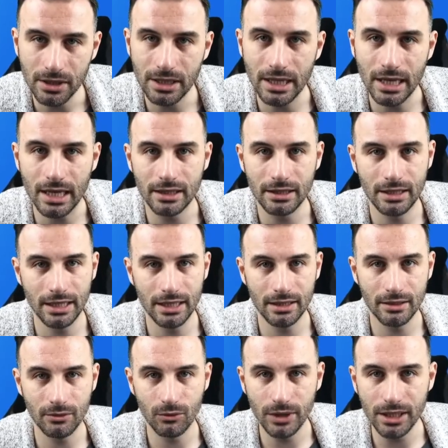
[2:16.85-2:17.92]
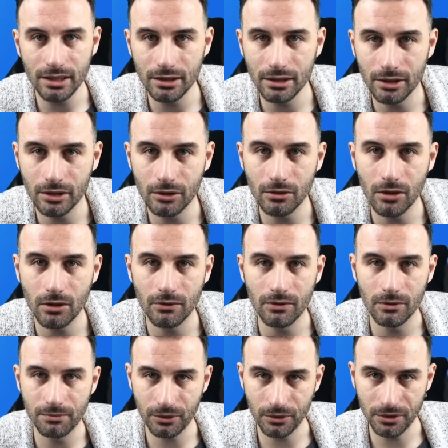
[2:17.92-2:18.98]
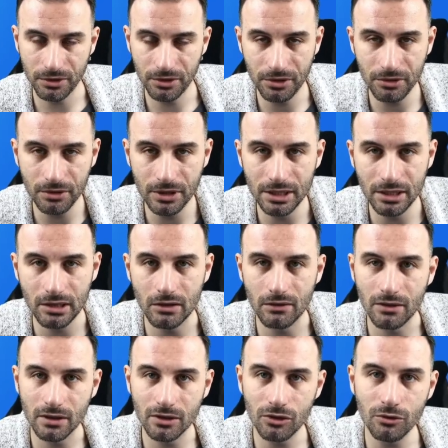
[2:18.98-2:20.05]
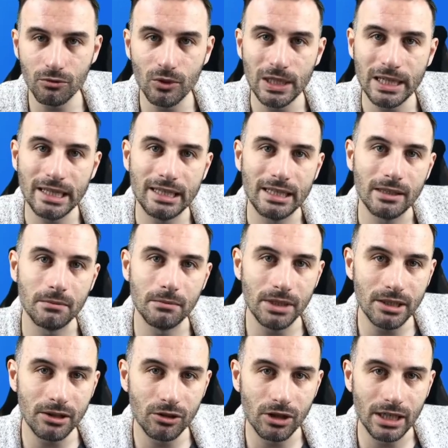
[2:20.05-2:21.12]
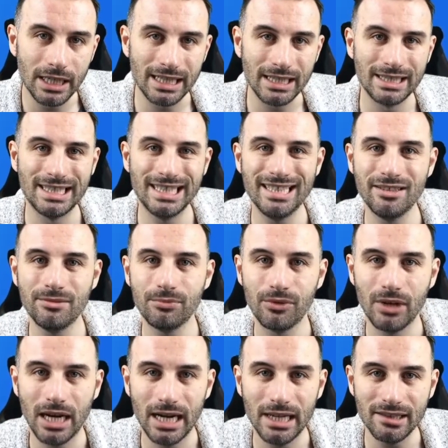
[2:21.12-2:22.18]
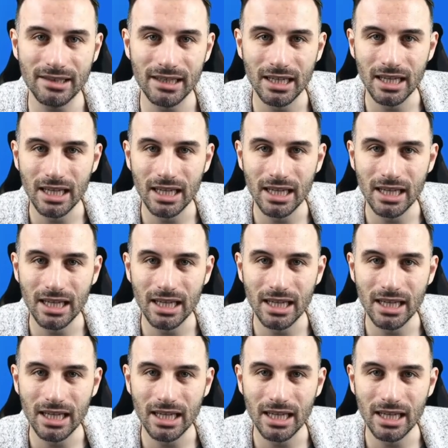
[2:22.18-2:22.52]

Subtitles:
that the window of opportunity of accumulating Bitcoin at this price